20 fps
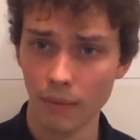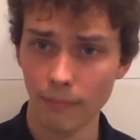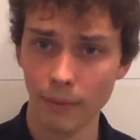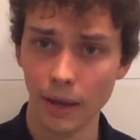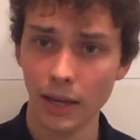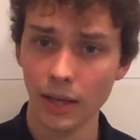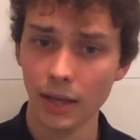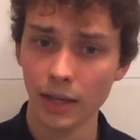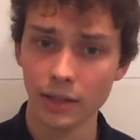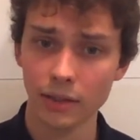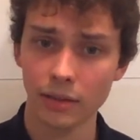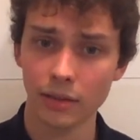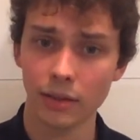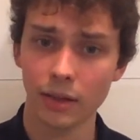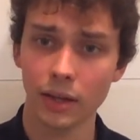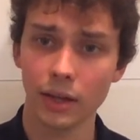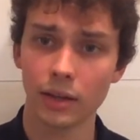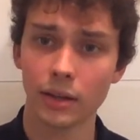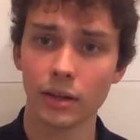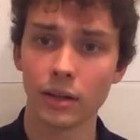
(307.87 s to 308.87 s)
I'd like to
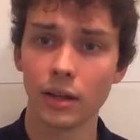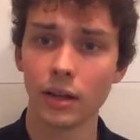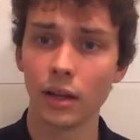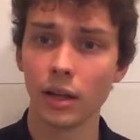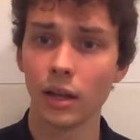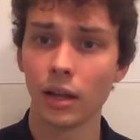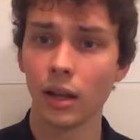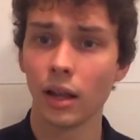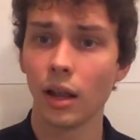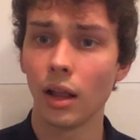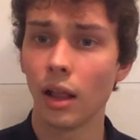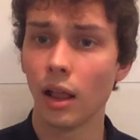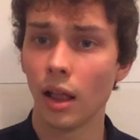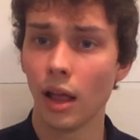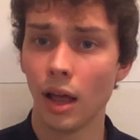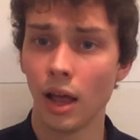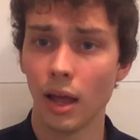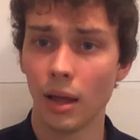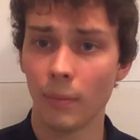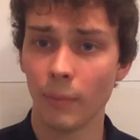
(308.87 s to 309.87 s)
thank
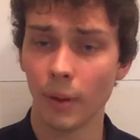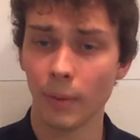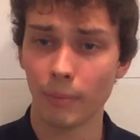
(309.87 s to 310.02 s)
my